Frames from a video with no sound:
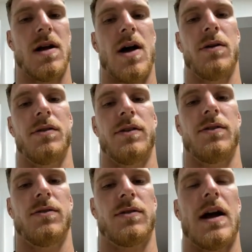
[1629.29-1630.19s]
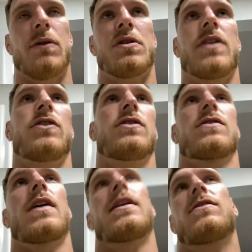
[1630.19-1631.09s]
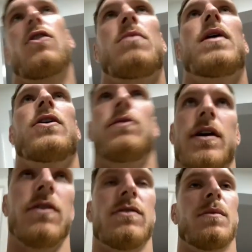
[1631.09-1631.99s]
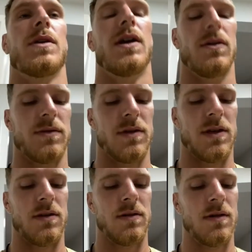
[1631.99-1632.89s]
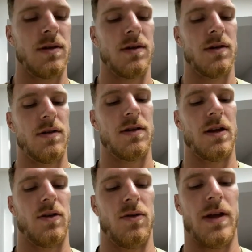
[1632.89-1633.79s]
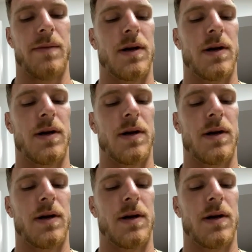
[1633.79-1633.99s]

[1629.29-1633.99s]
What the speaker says: I would rather just like start my career in something else than do that.